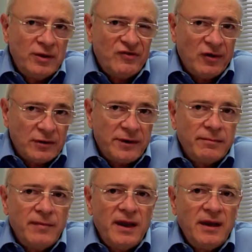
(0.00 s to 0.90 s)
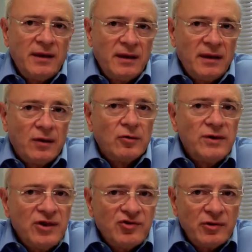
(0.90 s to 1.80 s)
disorder, meaning a
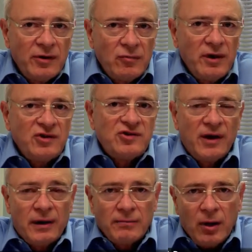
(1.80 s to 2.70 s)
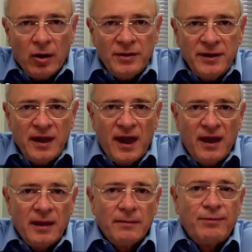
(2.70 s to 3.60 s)
condition in which our body
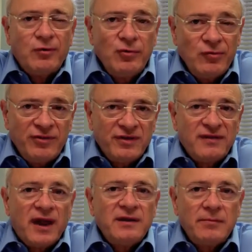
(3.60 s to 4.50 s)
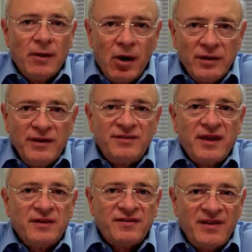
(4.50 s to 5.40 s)
produces antibodies
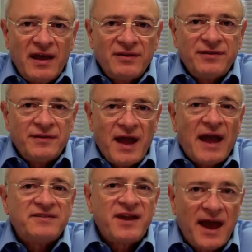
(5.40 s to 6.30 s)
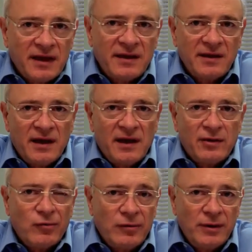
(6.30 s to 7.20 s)
and cells that attack
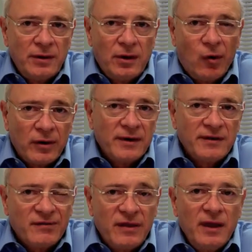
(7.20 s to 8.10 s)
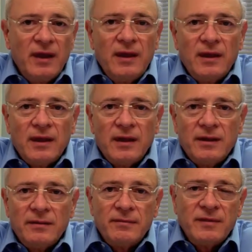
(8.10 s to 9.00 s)
our own organs.
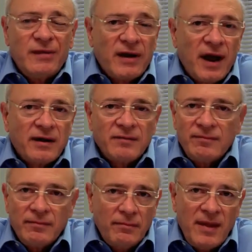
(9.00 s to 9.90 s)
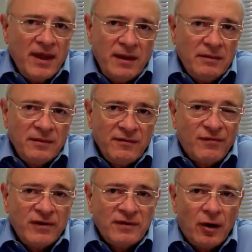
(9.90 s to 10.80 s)
There are many
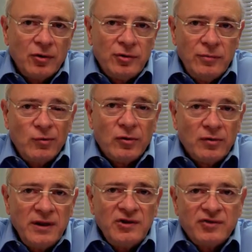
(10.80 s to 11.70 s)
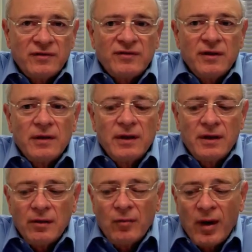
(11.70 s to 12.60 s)
different autoimmune conditions.
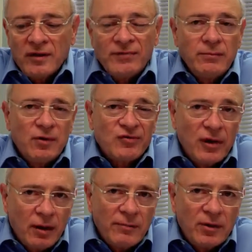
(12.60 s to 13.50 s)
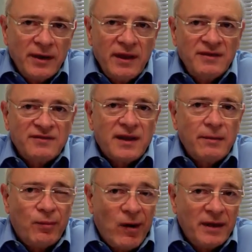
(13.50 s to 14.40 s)
One of the most common is
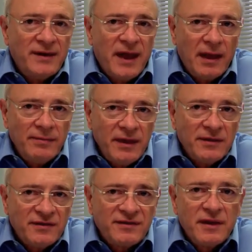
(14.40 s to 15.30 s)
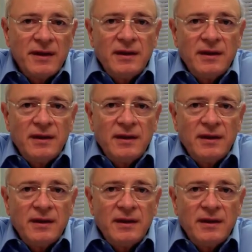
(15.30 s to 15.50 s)
type 1 diabetes,